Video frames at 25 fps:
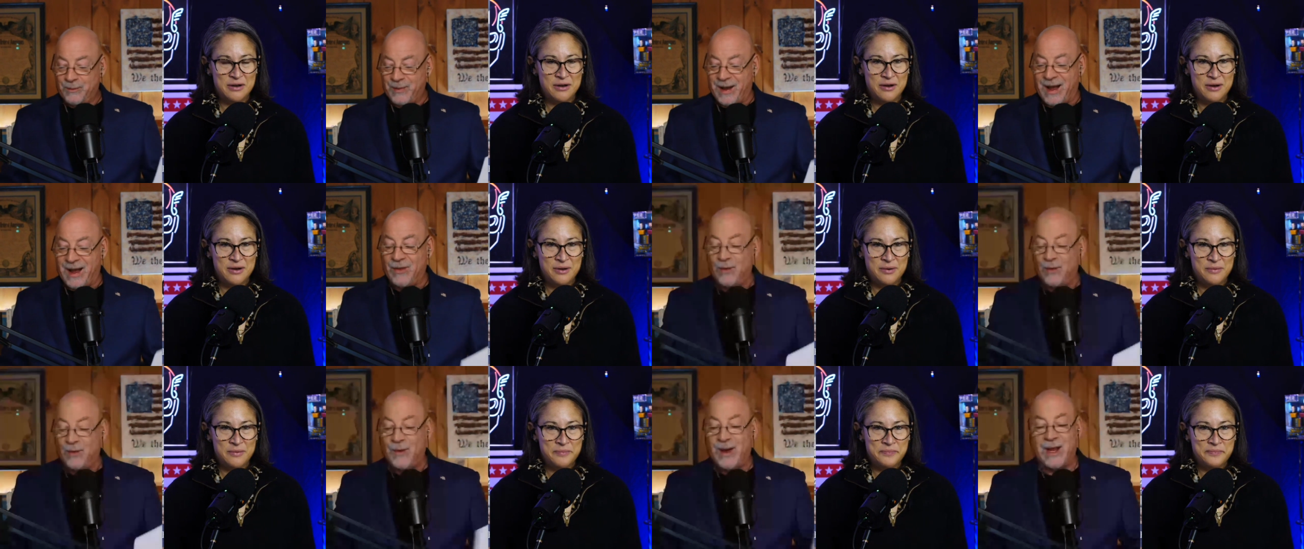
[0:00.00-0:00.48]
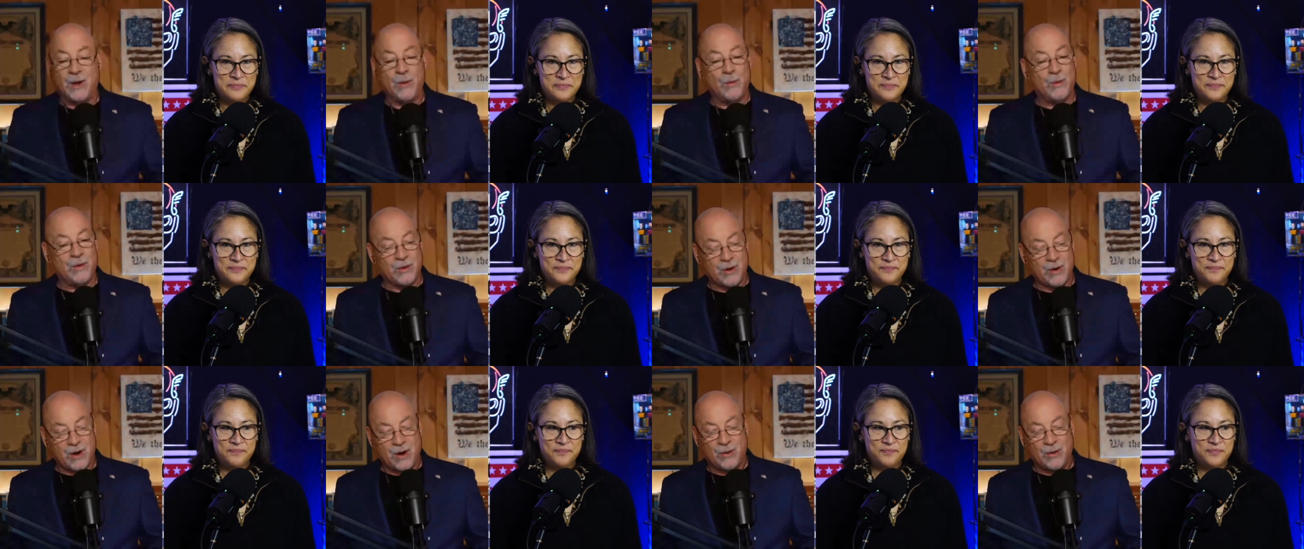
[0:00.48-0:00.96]
Speaker 1: by the way,
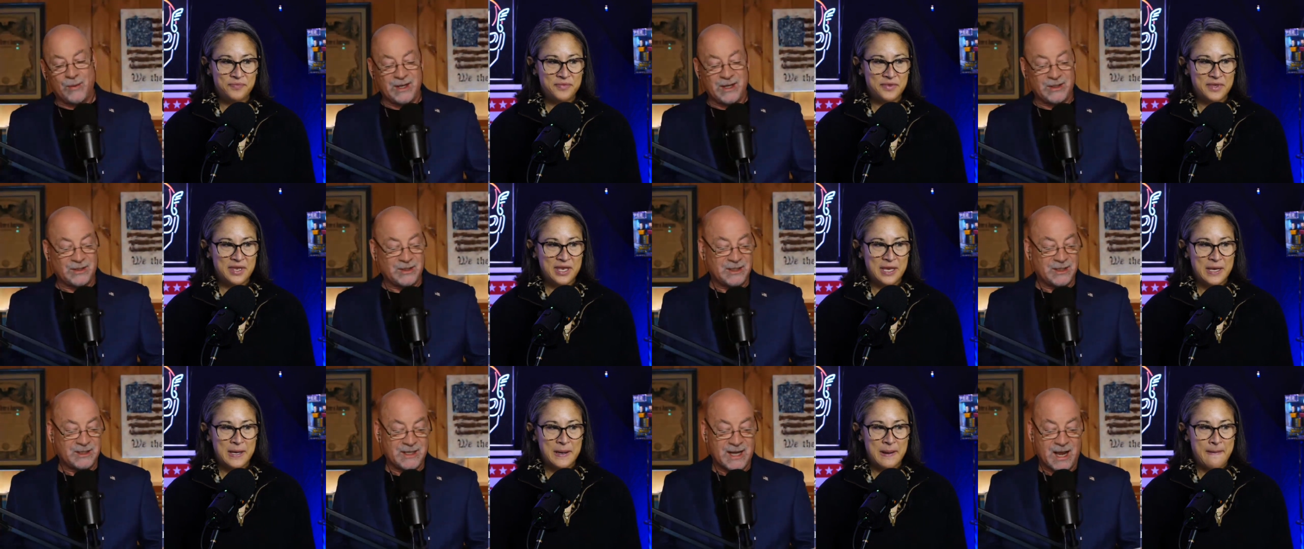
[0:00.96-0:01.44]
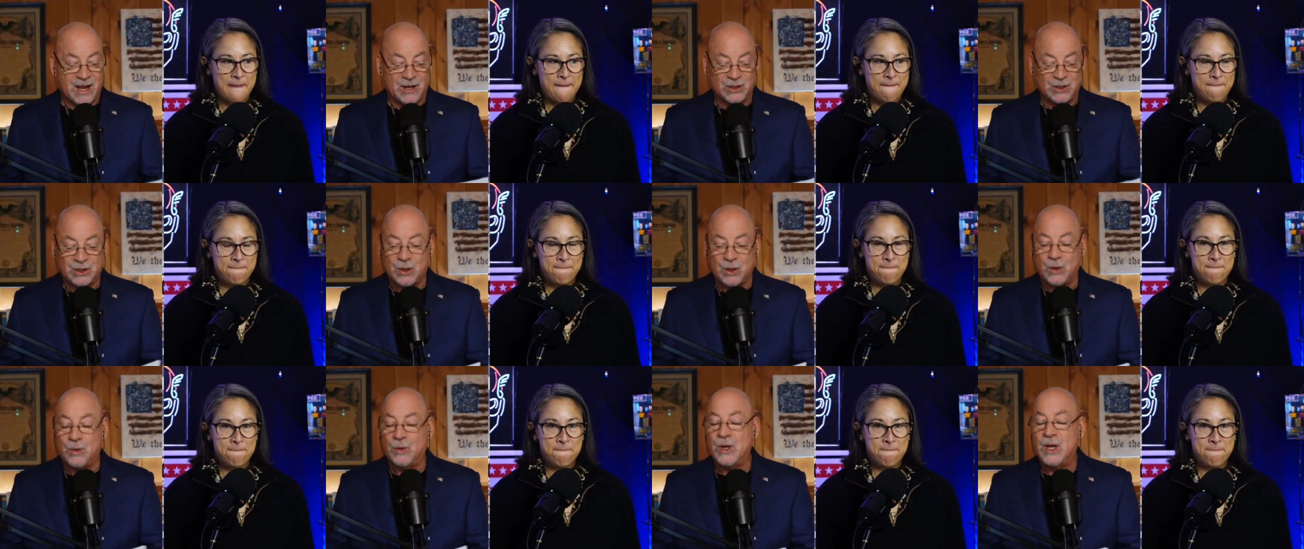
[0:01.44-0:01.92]
we're all racist now.
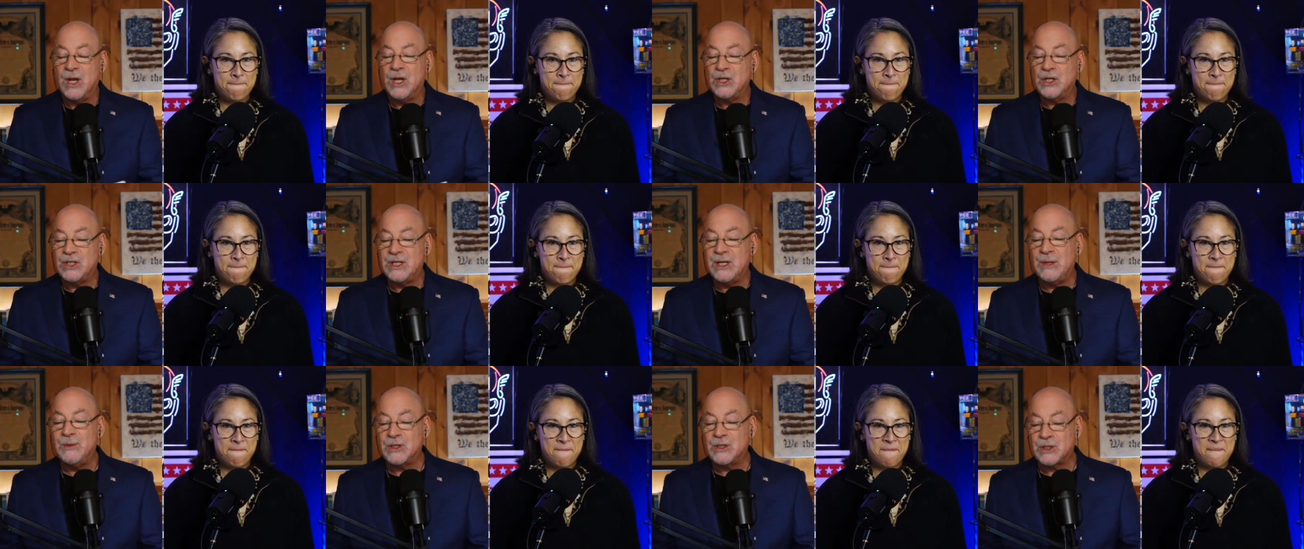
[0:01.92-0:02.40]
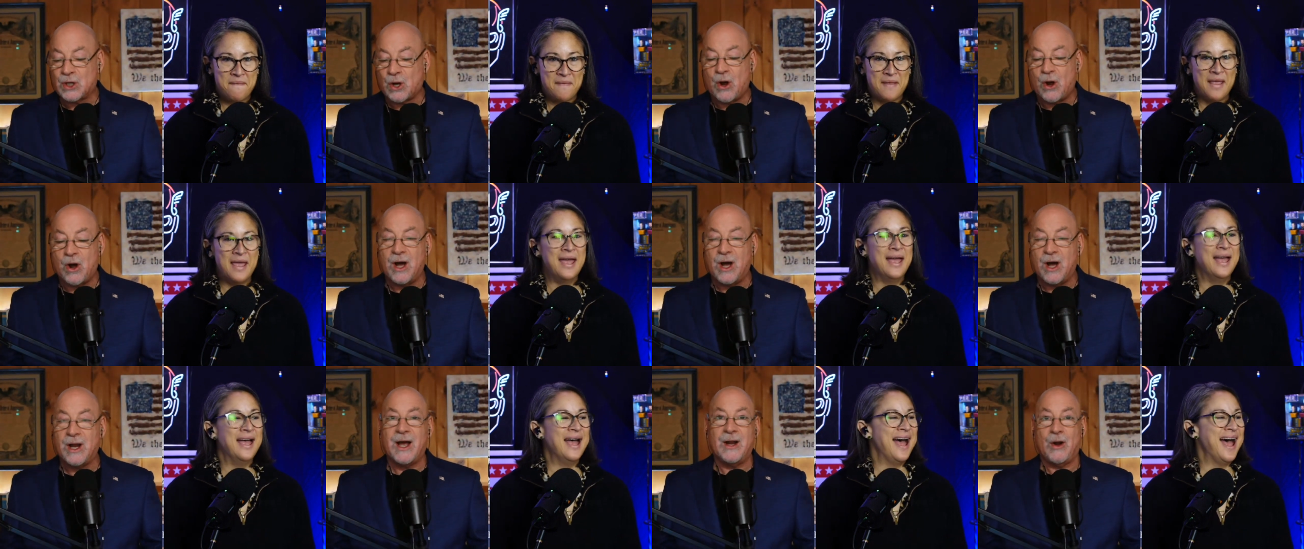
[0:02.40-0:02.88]
So she was
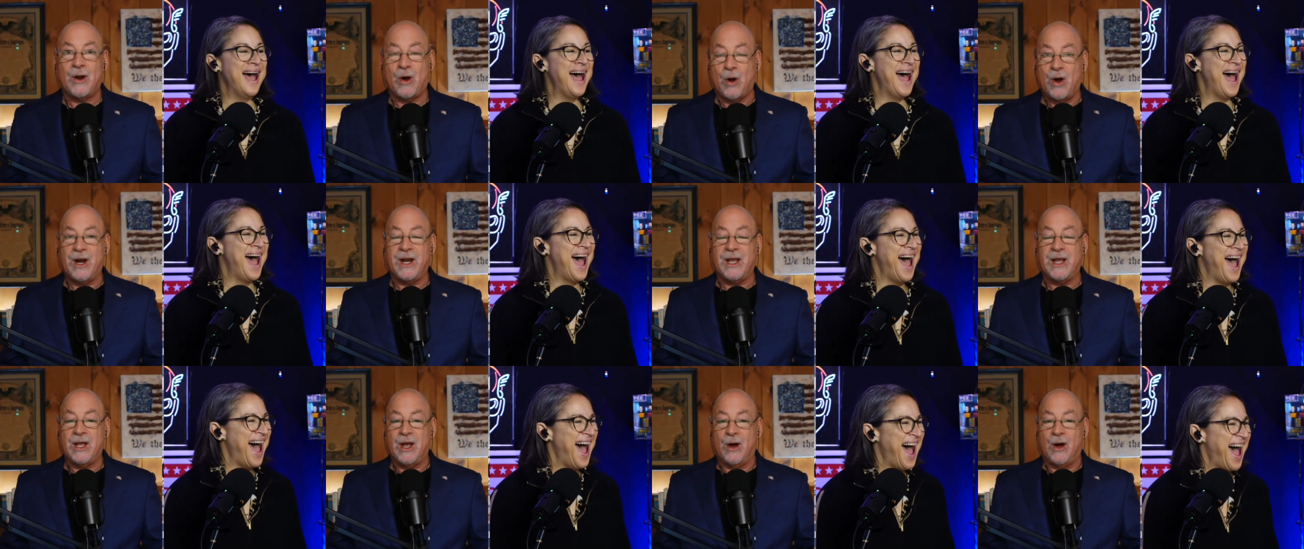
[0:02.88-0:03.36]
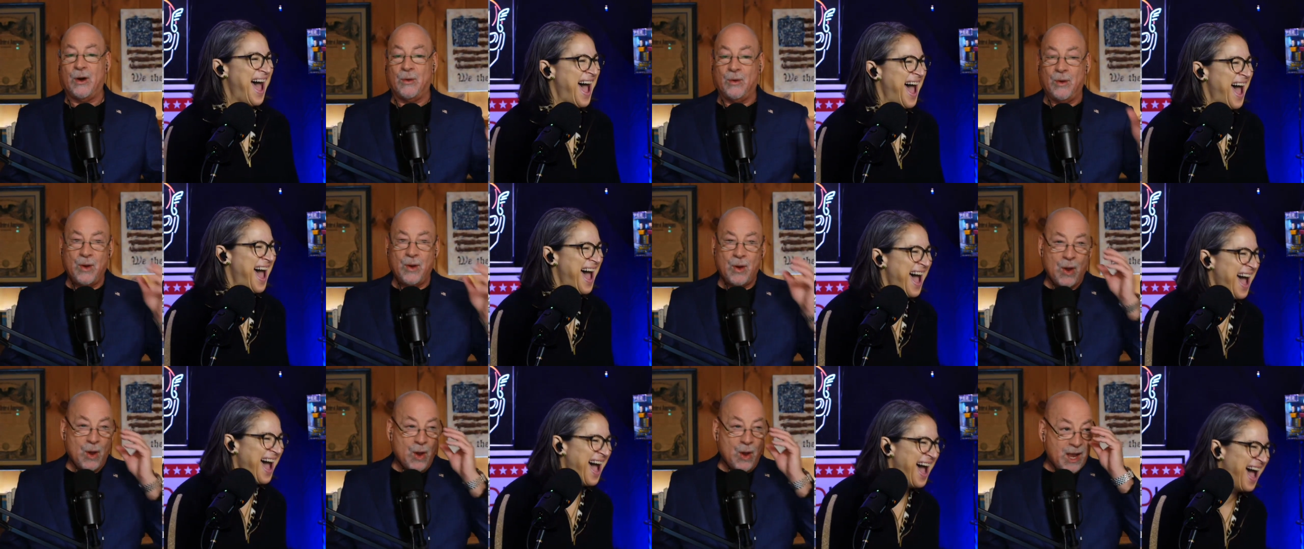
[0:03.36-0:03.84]
caught on
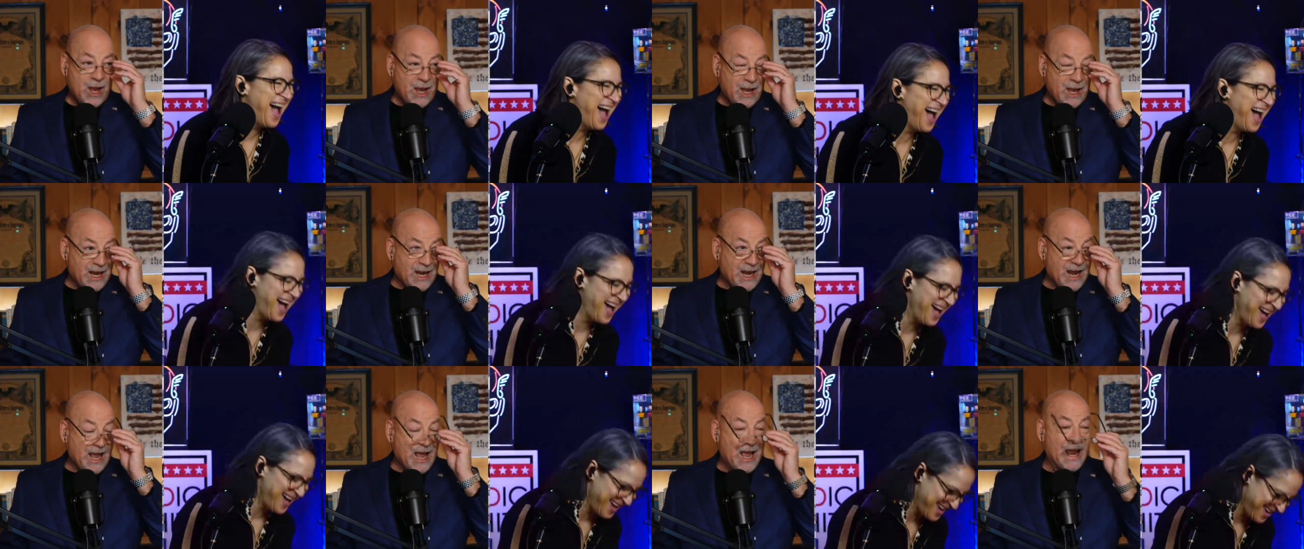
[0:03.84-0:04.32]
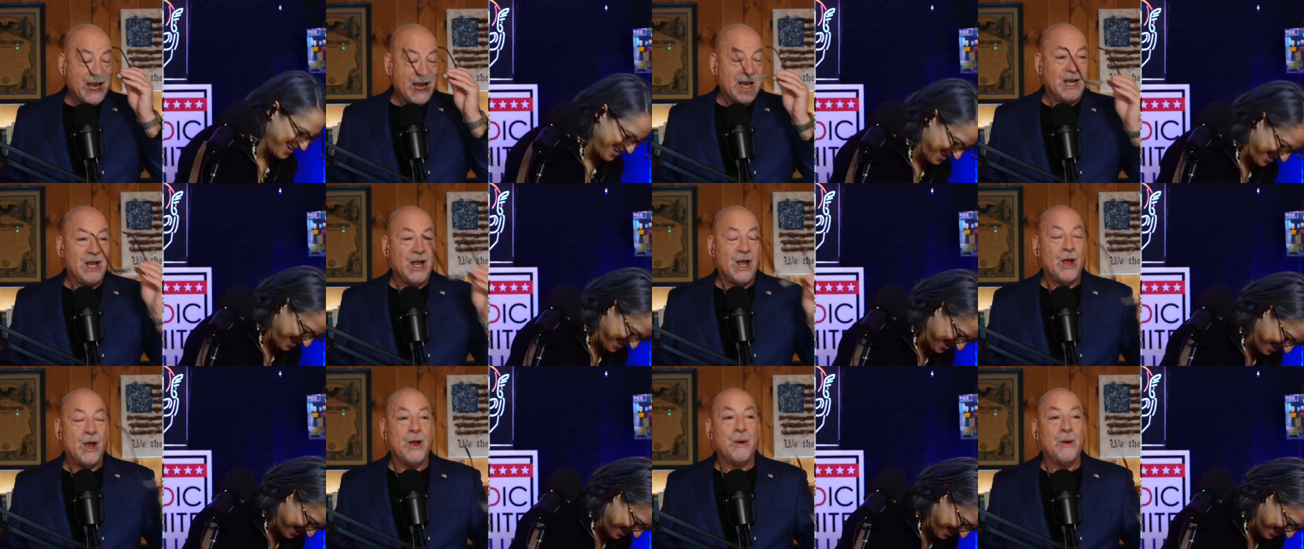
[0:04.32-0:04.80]
audio in a